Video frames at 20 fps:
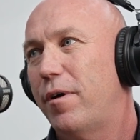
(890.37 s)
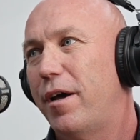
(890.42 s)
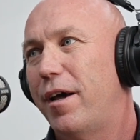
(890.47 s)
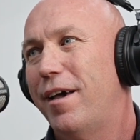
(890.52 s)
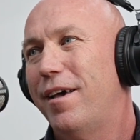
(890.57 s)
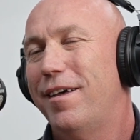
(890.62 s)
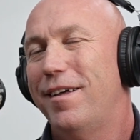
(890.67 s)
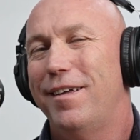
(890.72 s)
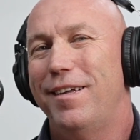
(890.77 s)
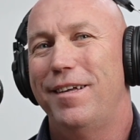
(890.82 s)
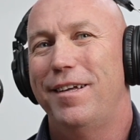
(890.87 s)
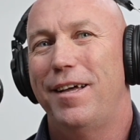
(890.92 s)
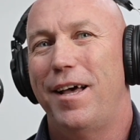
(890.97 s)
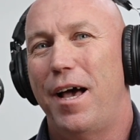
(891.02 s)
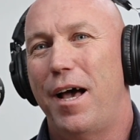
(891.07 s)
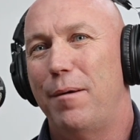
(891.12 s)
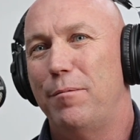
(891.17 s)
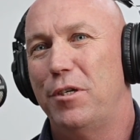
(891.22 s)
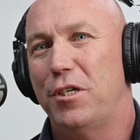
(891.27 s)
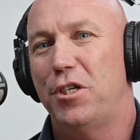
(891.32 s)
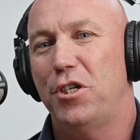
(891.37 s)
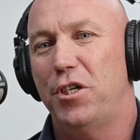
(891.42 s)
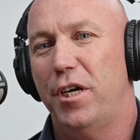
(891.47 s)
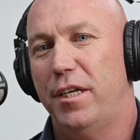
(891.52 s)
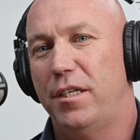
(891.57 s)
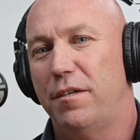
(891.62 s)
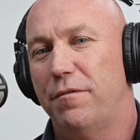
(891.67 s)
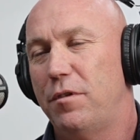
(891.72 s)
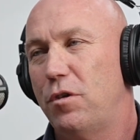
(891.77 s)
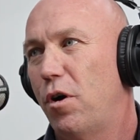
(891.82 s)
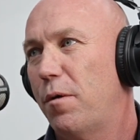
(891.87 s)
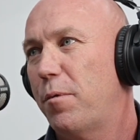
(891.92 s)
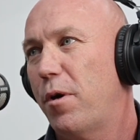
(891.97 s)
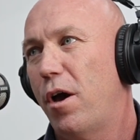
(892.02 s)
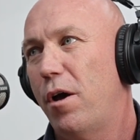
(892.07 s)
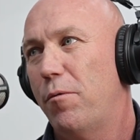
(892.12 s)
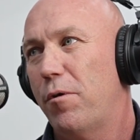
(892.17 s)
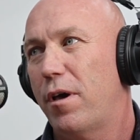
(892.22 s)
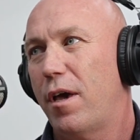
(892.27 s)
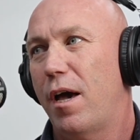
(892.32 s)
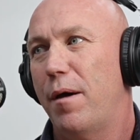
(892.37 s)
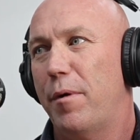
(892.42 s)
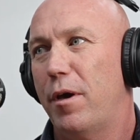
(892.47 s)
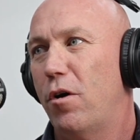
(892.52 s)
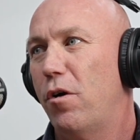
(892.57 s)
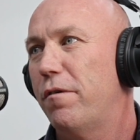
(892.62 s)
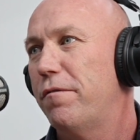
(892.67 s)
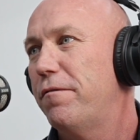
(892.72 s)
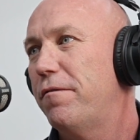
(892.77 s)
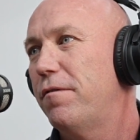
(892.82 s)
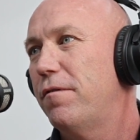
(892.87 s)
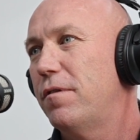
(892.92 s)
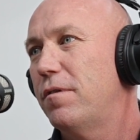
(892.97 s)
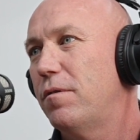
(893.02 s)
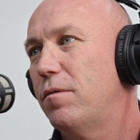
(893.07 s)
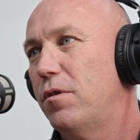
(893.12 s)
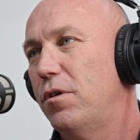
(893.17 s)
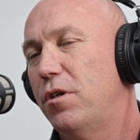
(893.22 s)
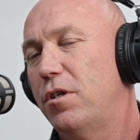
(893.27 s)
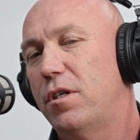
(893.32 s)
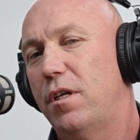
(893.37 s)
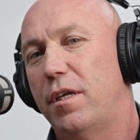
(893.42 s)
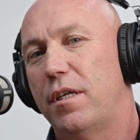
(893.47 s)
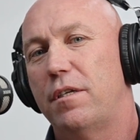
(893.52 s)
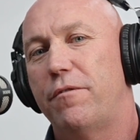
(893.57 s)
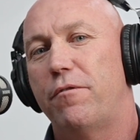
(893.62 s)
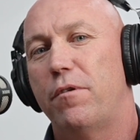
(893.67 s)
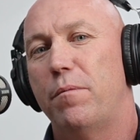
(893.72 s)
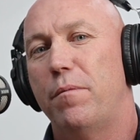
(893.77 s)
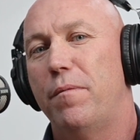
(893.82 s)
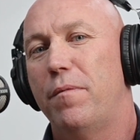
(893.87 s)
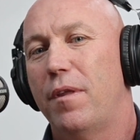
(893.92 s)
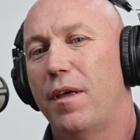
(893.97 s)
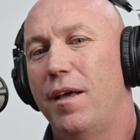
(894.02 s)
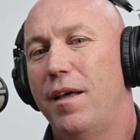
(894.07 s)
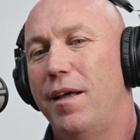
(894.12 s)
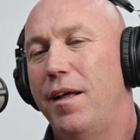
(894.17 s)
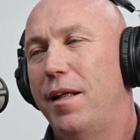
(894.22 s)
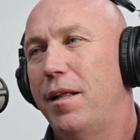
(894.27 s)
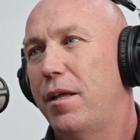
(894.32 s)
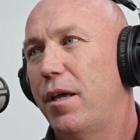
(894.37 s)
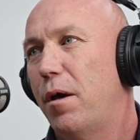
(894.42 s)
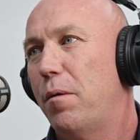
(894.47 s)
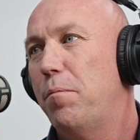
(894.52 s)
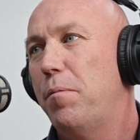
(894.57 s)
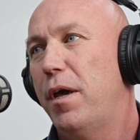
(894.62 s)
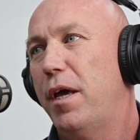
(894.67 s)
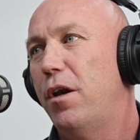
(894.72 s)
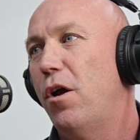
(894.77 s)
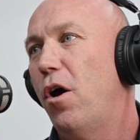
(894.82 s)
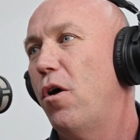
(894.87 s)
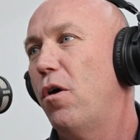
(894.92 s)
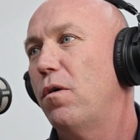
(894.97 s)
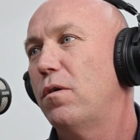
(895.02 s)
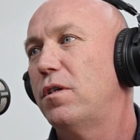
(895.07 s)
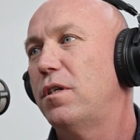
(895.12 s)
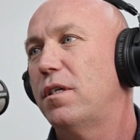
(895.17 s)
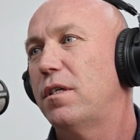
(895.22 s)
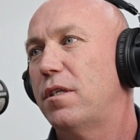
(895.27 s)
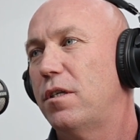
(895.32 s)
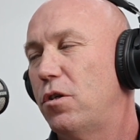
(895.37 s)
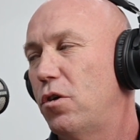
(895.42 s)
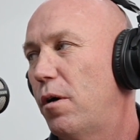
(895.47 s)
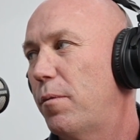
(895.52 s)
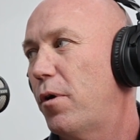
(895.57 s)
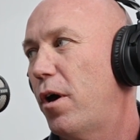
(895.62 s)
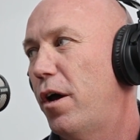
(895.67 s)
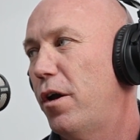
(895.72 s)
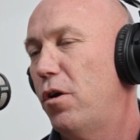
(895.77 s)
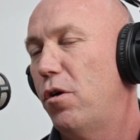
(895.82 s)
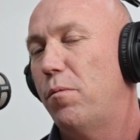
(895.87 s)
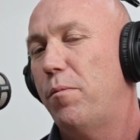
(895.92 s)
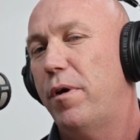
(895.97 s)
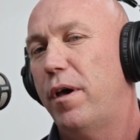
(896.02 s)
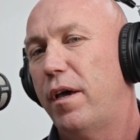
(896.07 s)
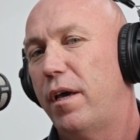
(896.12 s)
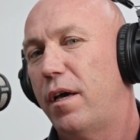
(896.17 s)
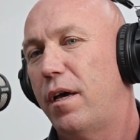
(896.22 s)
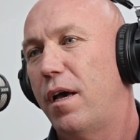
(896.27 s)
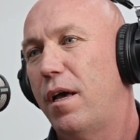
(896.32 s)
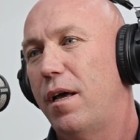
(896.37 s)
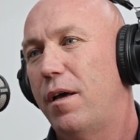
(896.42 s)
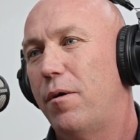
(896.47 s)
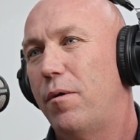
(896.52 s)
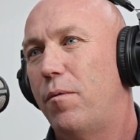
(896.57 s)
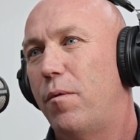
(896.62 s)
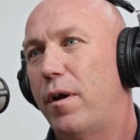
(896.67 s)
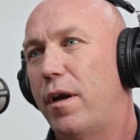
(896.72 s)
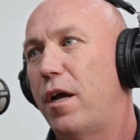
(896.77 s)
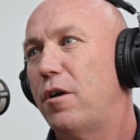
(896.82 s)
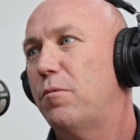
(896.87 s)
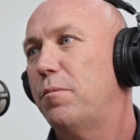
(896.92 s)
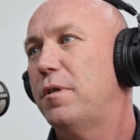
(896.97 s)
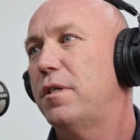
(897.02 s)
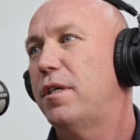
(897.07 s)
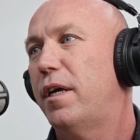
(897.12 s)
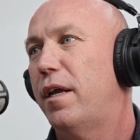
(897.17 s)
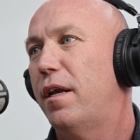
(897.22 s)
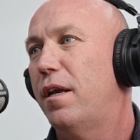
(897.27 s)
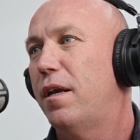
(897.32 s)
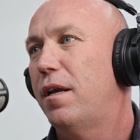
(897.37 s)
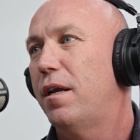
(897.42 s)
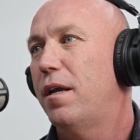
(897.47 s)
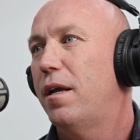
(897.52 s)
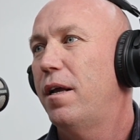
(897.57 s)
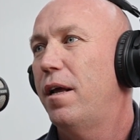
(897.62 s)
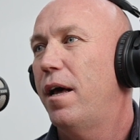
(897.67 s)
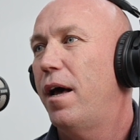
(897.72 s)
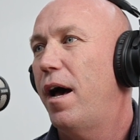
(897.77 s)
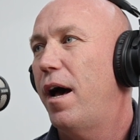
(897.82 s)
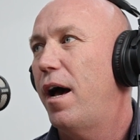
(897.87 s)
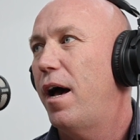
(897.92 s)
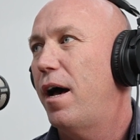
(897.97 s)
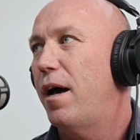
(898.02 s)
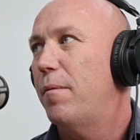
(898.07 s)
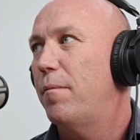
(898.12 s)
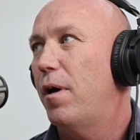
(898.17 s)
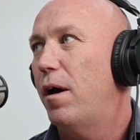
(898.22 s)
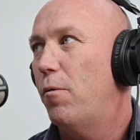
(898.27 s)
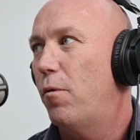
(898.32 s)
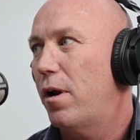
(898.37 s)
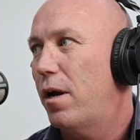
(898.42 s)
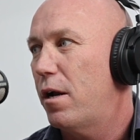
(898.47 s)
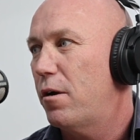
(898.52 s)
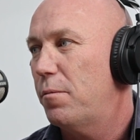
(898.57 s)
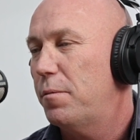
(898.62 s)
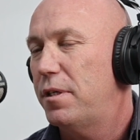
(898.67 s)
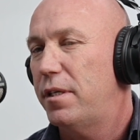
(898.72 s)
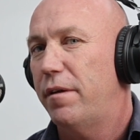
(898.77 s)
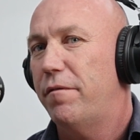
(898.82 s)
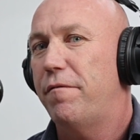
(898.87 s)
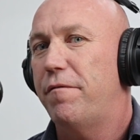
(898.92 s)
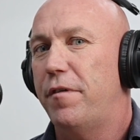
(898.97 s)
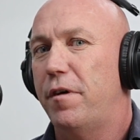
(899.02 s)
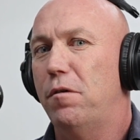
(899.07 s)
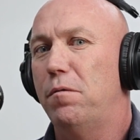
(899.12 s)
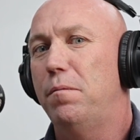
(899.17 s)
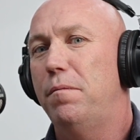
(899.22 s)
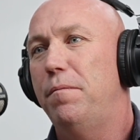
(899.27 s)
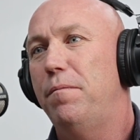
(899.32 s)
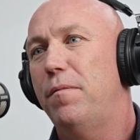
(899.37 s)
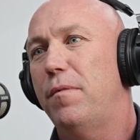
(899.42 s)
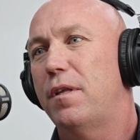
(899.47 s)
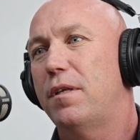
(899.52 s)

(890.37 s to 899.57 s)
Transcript: where just sheets of top coat were coming off. Usually it's from pinholes, just the top coat not being 100% a 100% film.